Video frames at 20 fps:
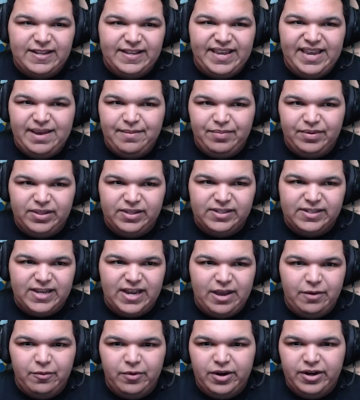to camp with this
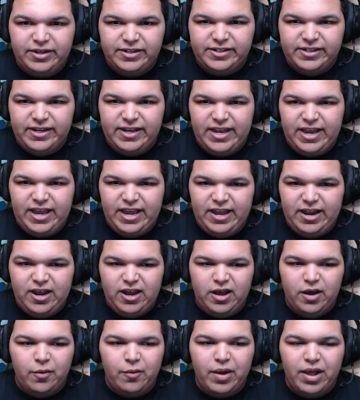guy once
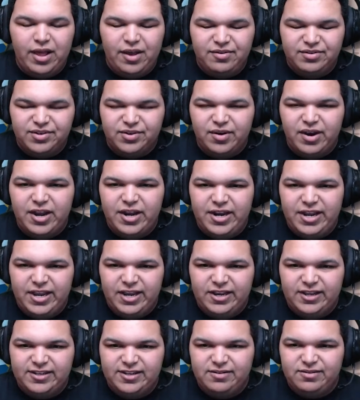while I was grinding
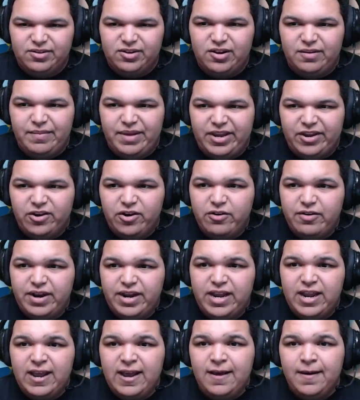because I was going to make
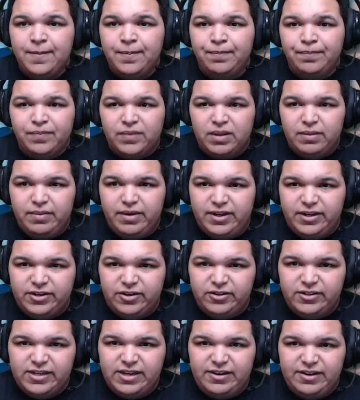curry. But it
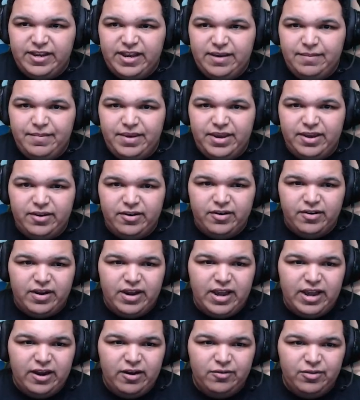turns out you can't make...
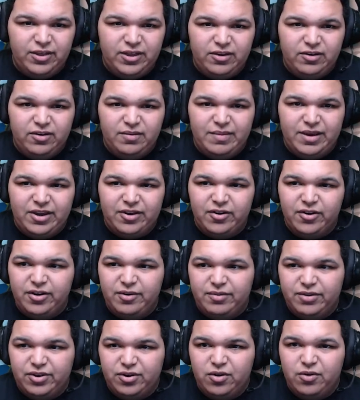I don't think you can make curry
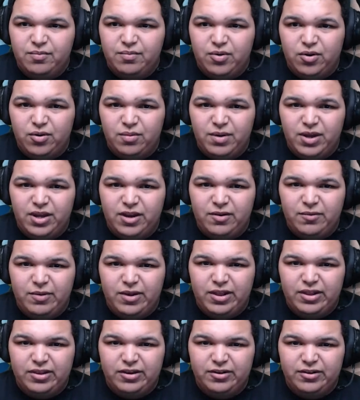with your own Pokemon
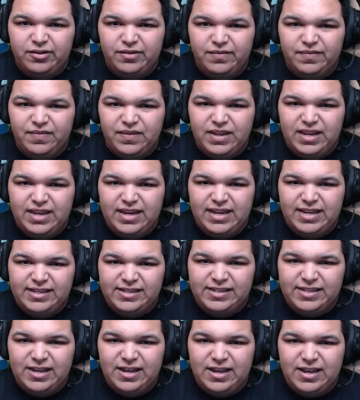while they're in
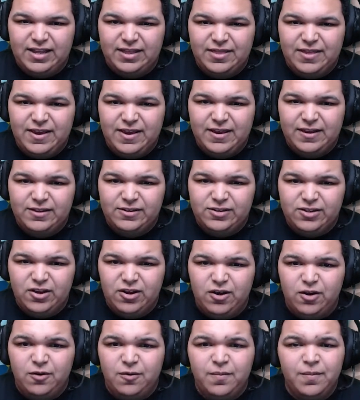his thing.
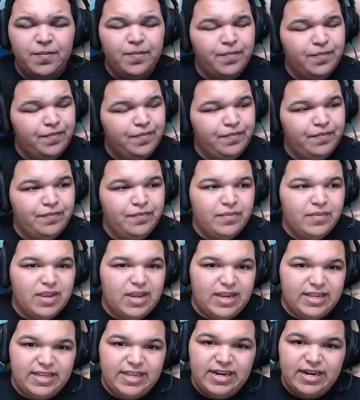So
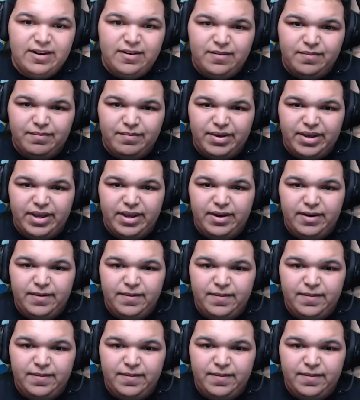I didn't, but...